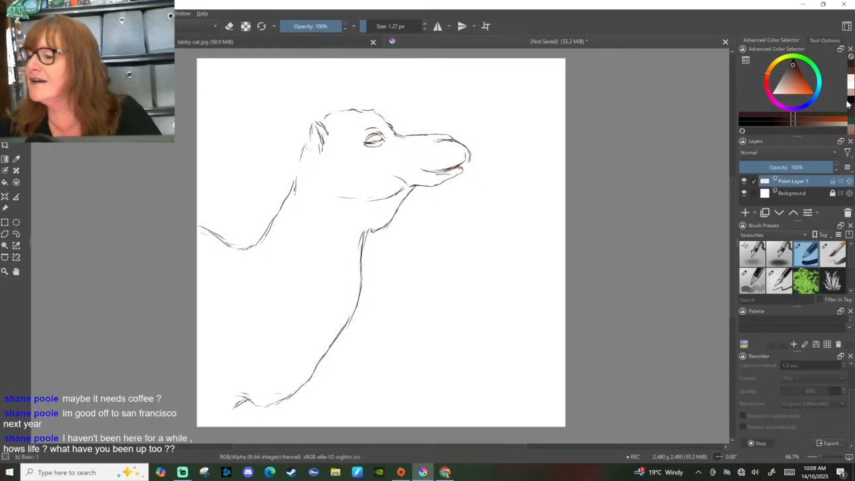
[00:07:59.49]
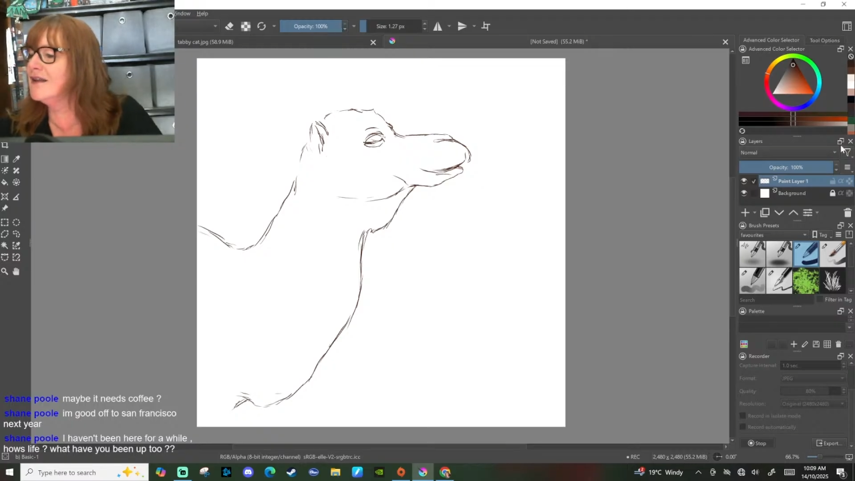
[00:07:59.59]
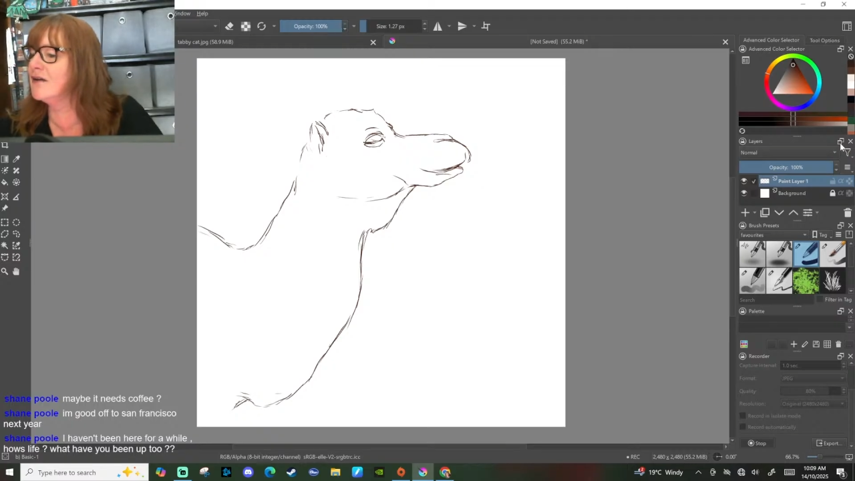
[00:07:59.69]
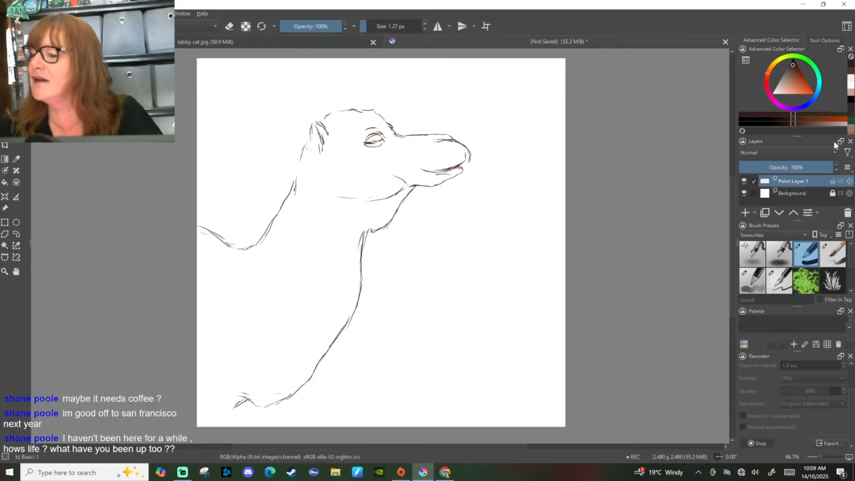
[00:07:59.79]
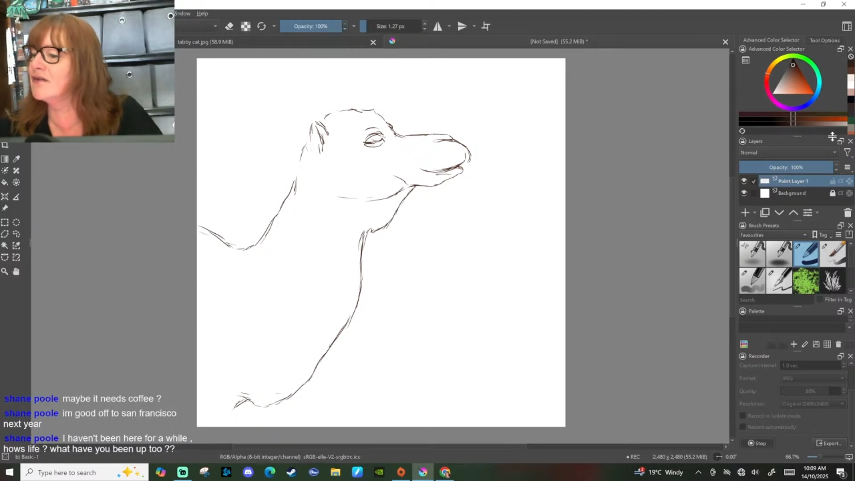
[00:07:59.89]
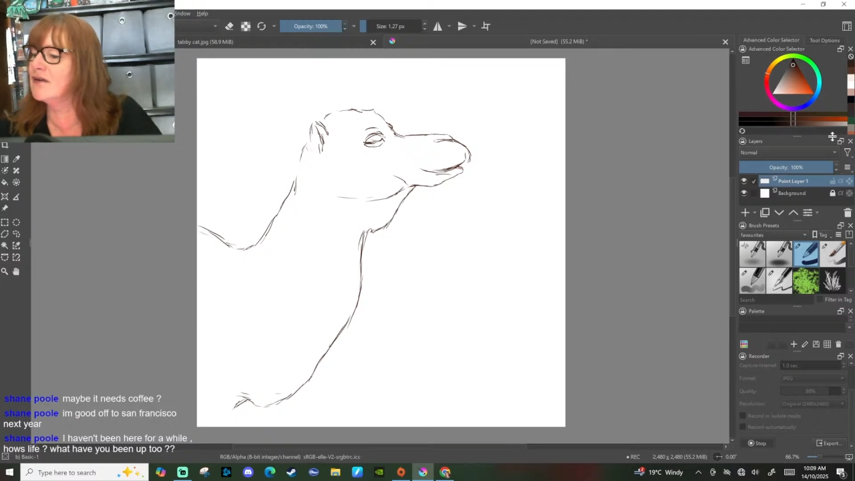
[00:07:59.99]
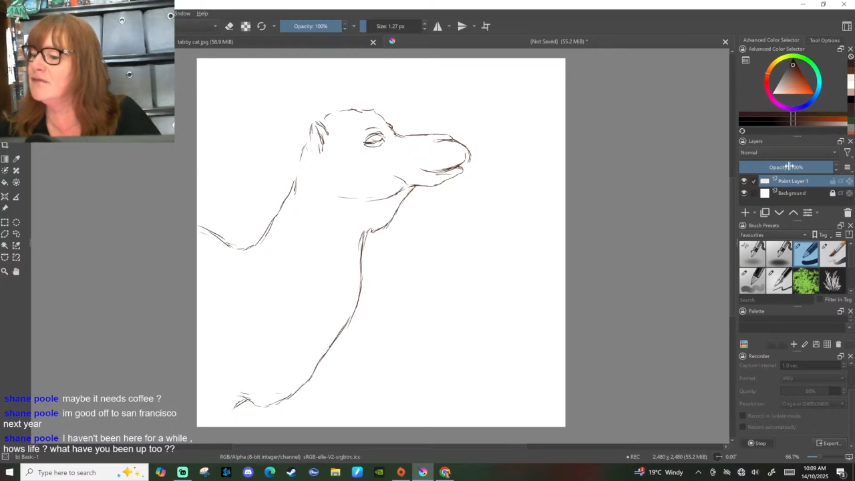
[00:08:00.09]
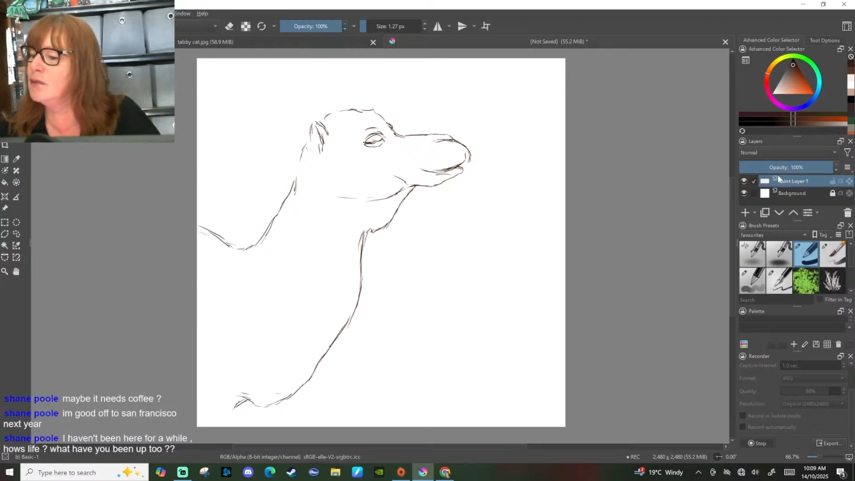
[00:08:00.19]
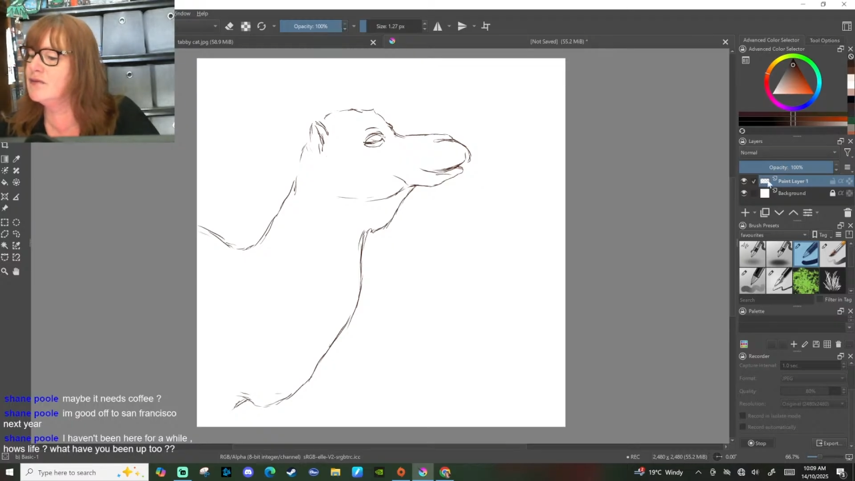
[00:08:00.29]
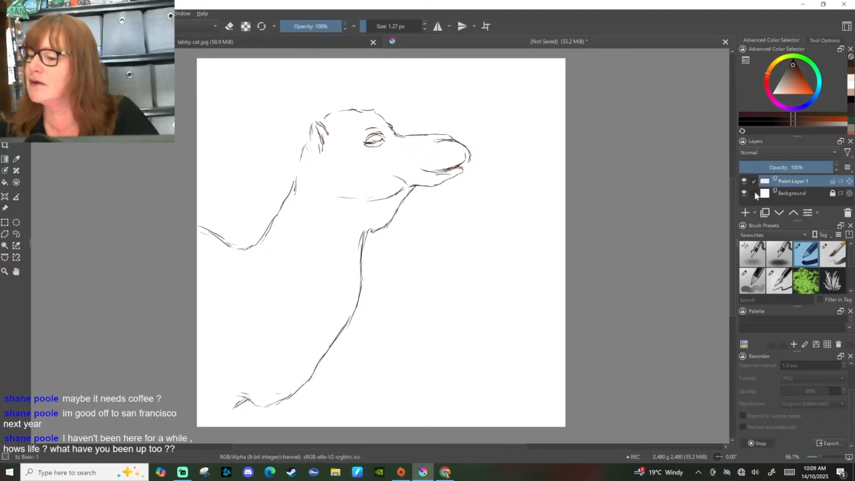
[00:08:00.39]
There it is.
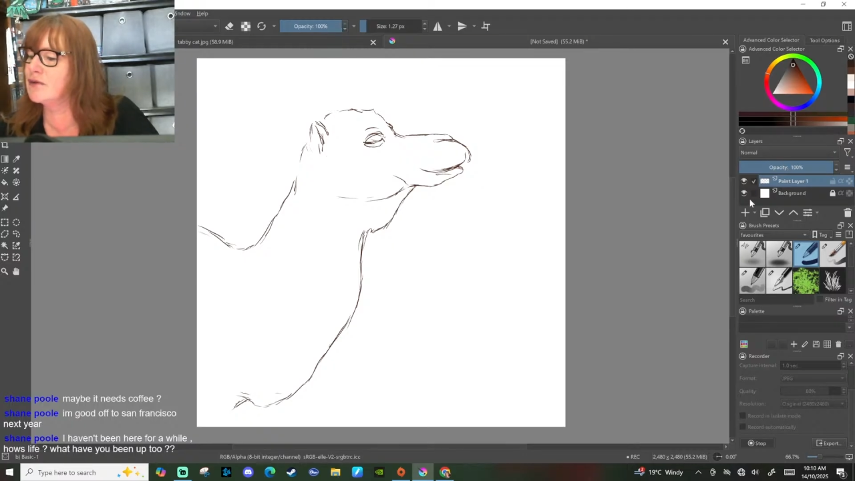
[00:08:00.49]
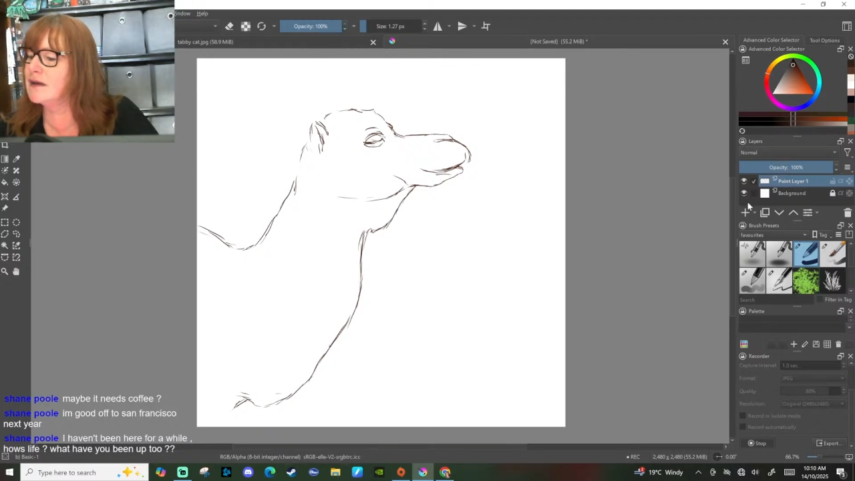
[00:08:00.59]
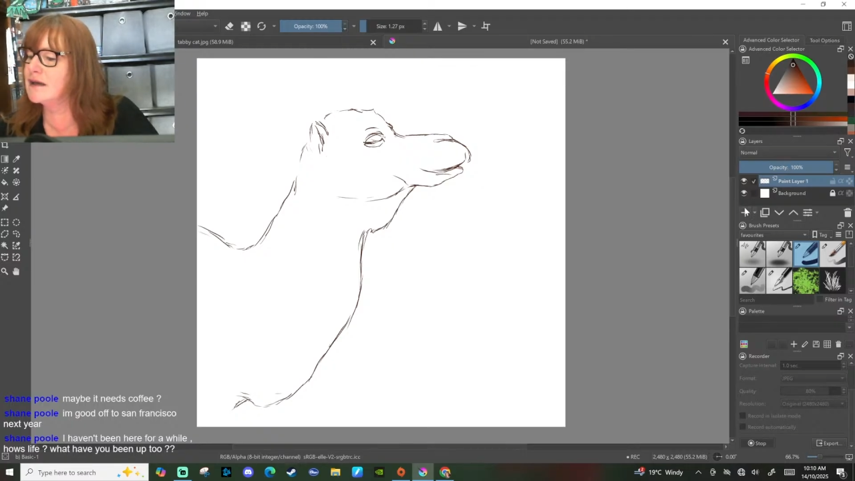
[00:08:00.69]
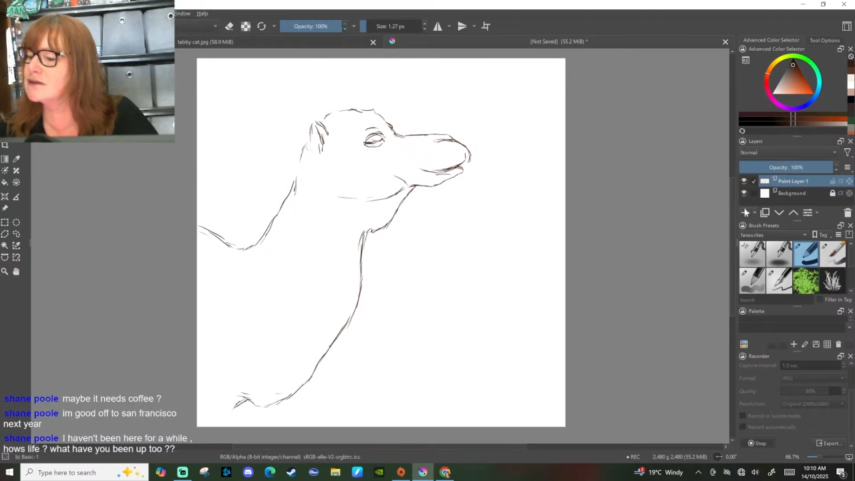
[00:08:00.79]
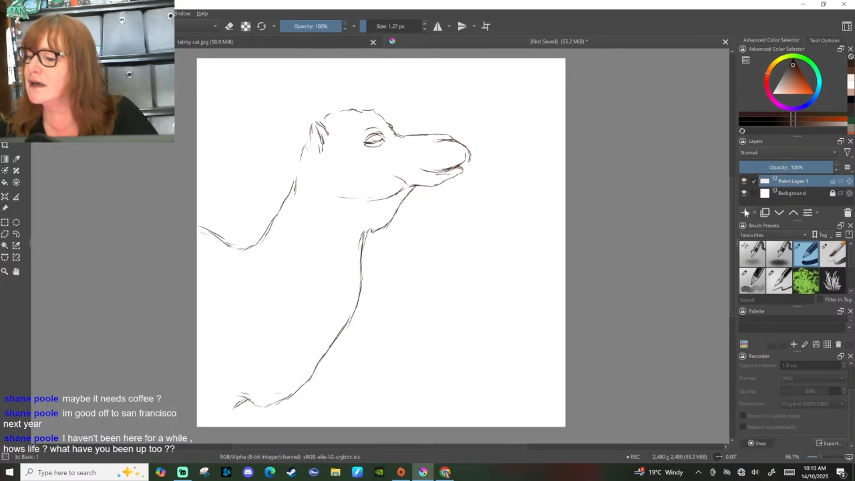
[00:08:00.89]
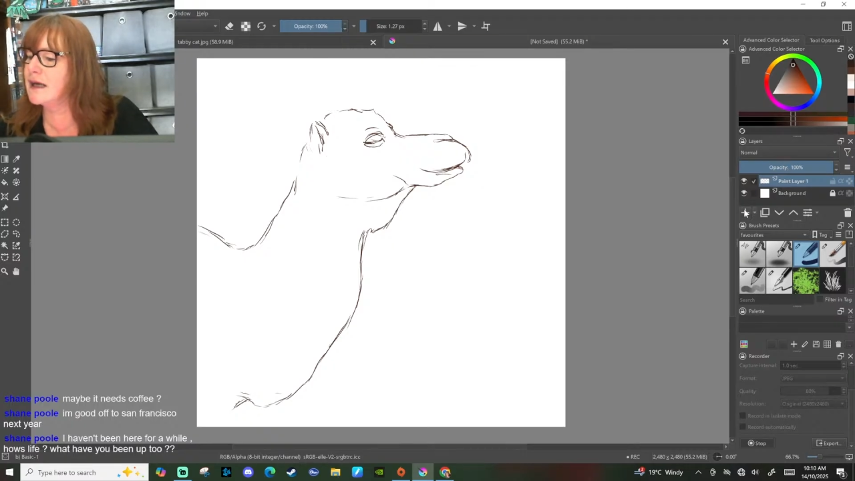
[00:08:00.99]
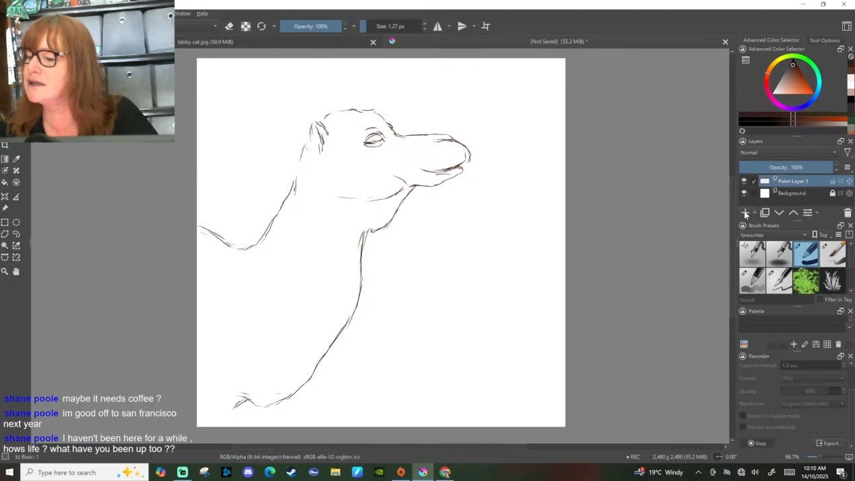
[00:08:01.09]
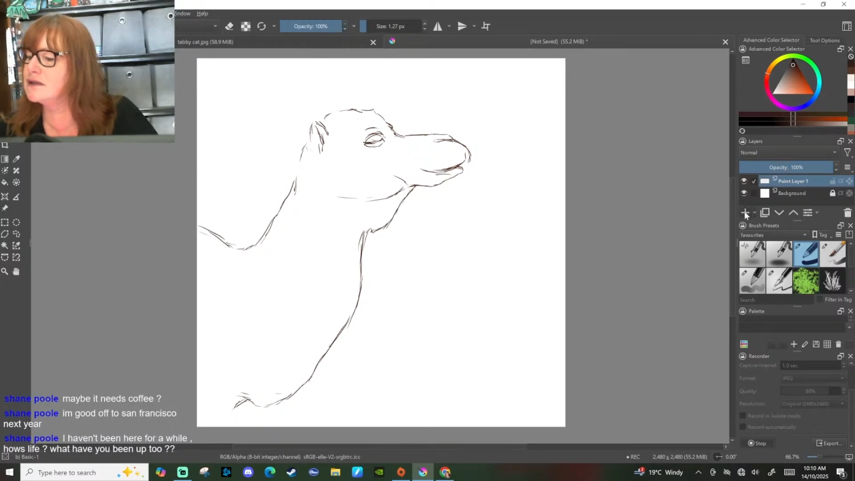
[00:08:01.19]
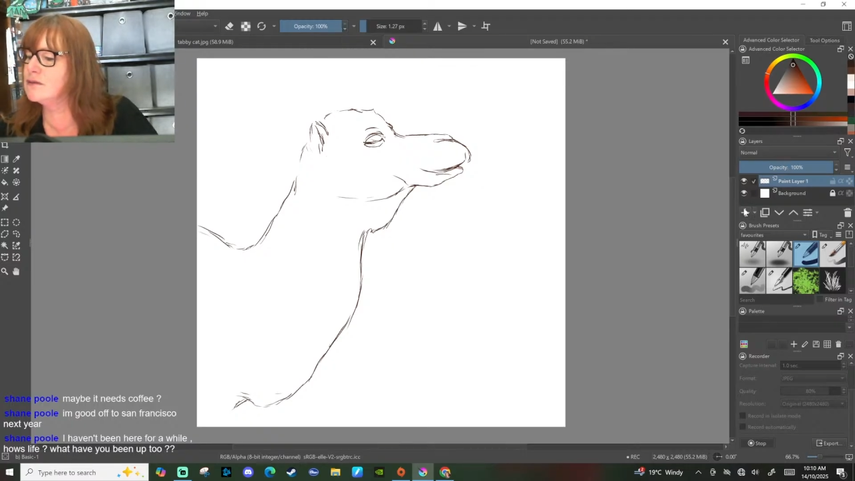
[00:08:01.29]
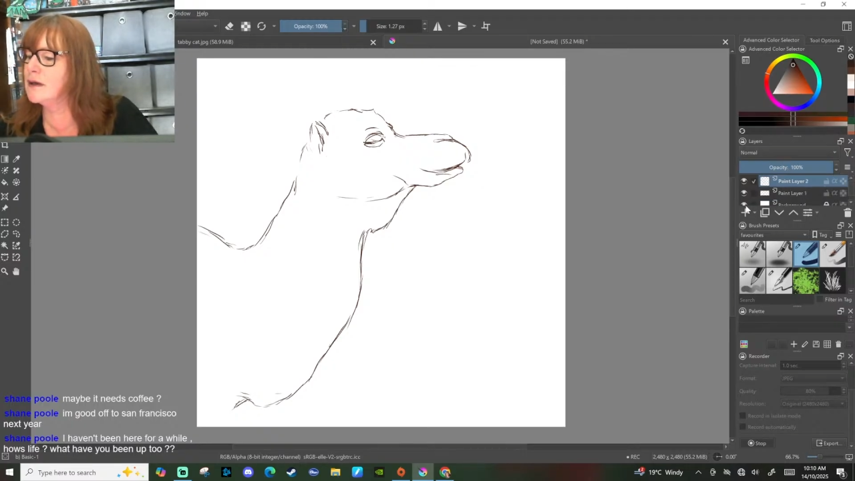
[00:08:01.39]
I've moved everything because I had
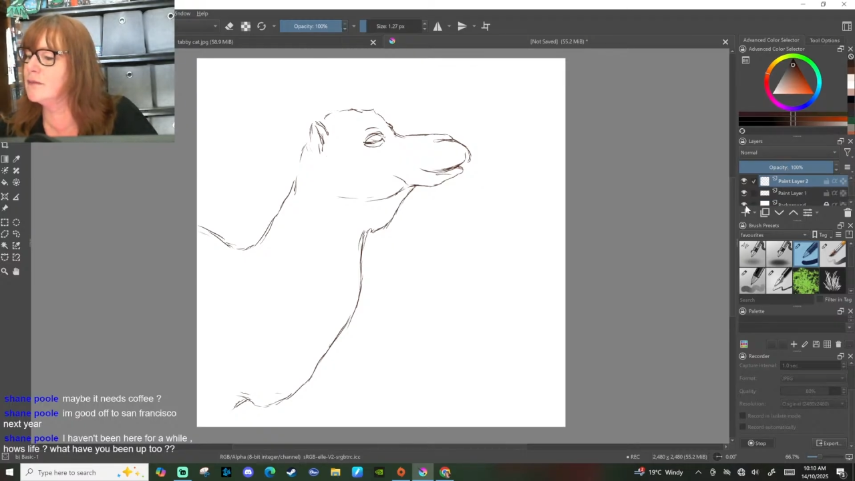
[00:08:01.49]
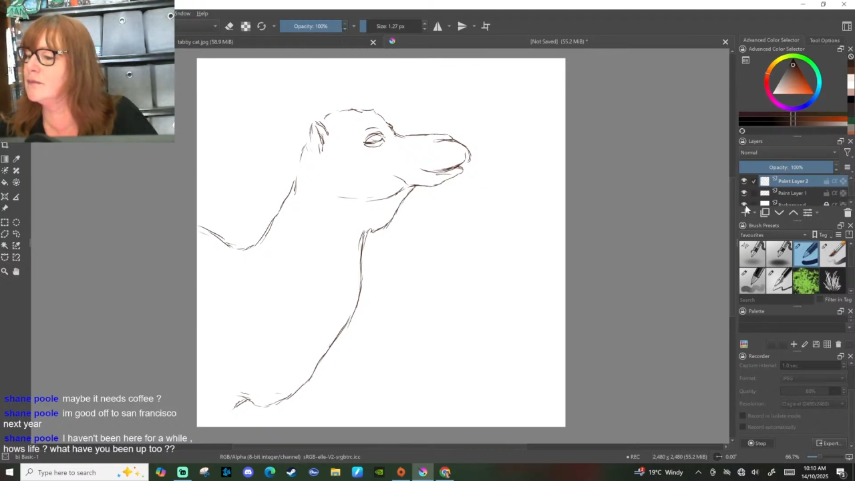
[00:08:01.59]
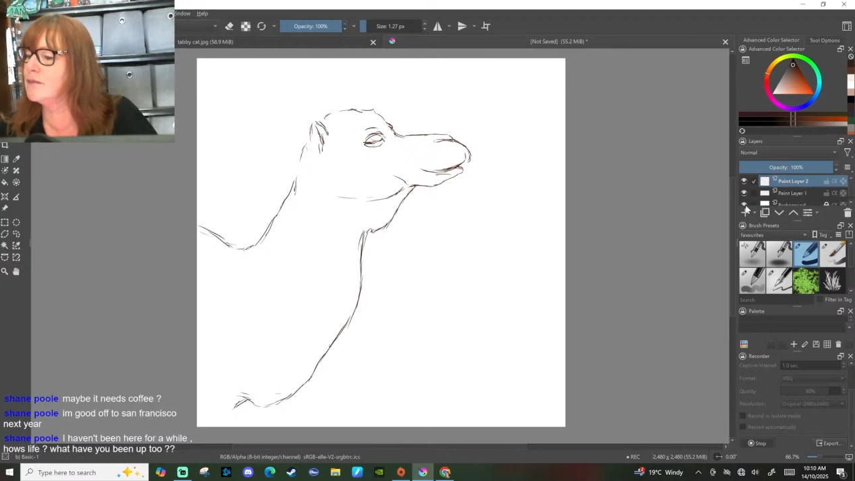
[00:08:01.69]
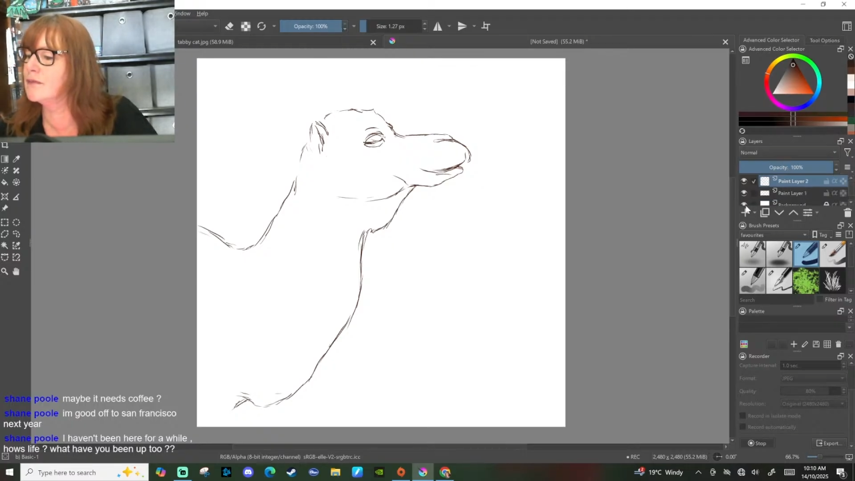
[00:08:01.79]
to, there